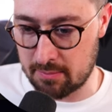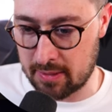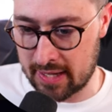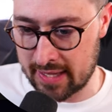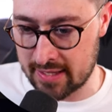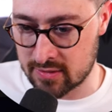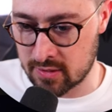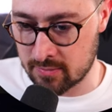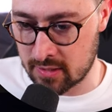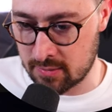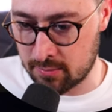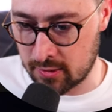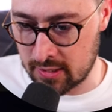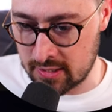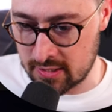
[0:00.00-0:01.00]
player, so I'm going
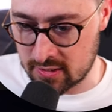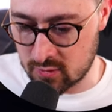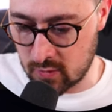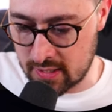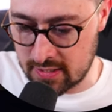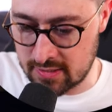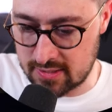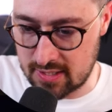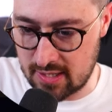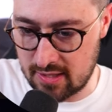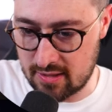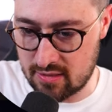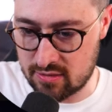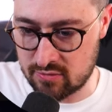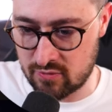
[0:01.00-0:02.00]
to put in
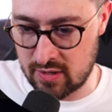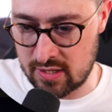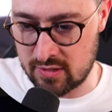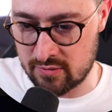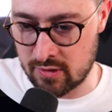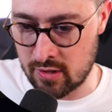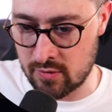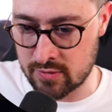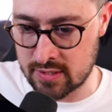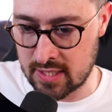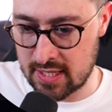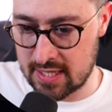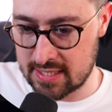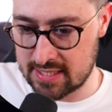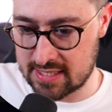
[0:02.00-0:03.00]
23-year-old
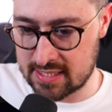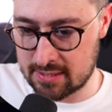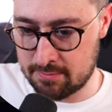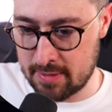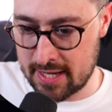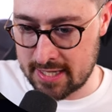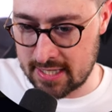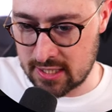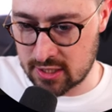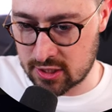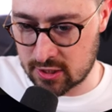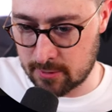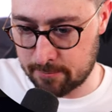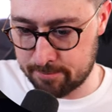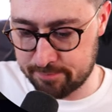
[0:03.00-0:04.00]

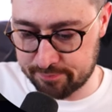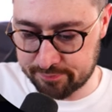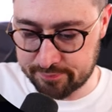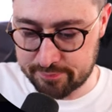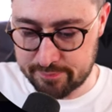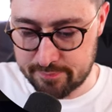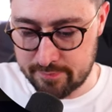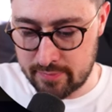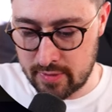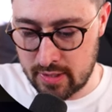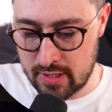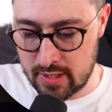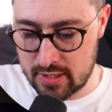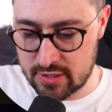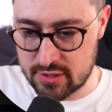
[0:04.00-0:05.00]
Spanish
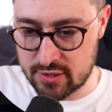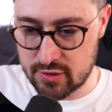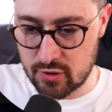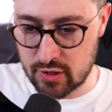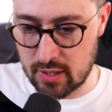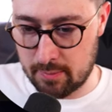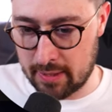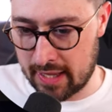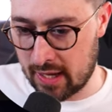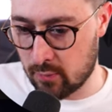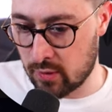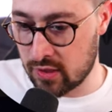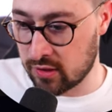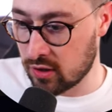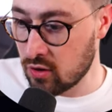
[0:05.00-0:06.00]
soccer player
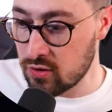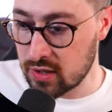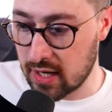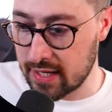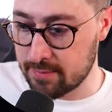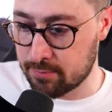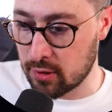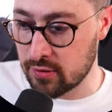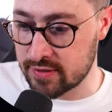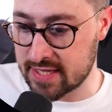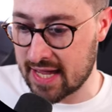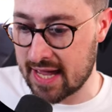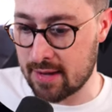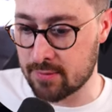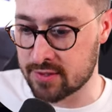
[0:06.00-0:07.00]
with long light blonde
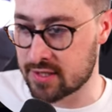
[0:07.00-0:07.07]
hair was